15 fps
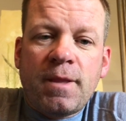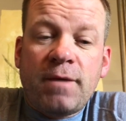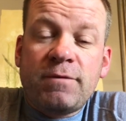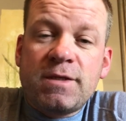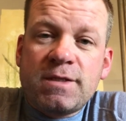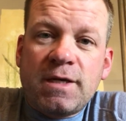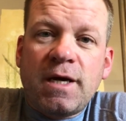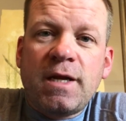
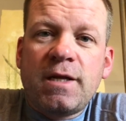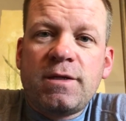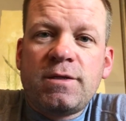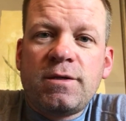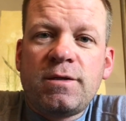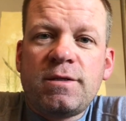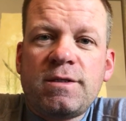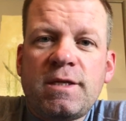I've decided
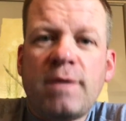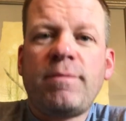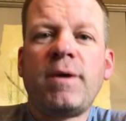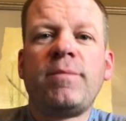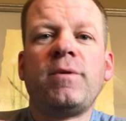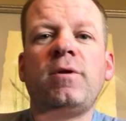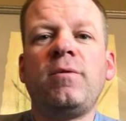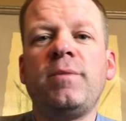to step
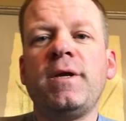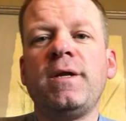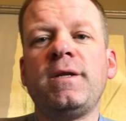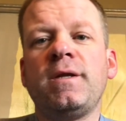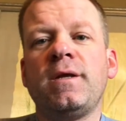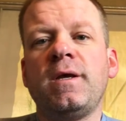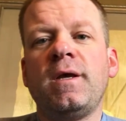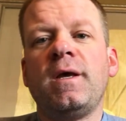up a little
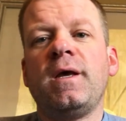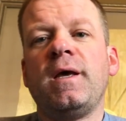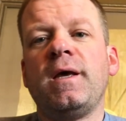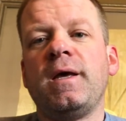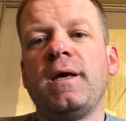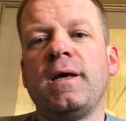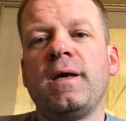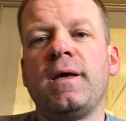bit
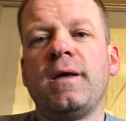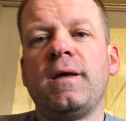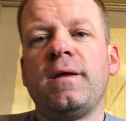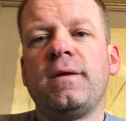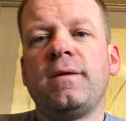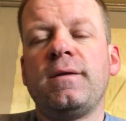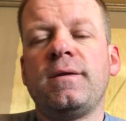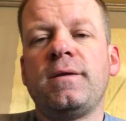
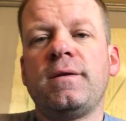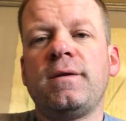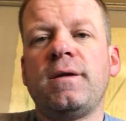and